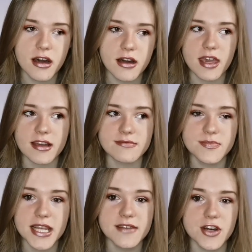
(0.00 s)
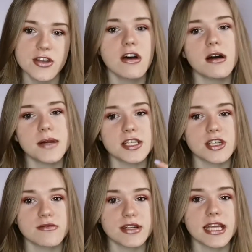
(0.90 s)
Yeah, believe it or not, I'm
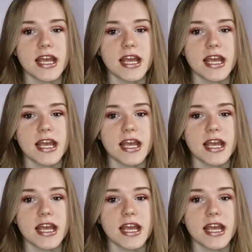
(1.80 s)
actually a really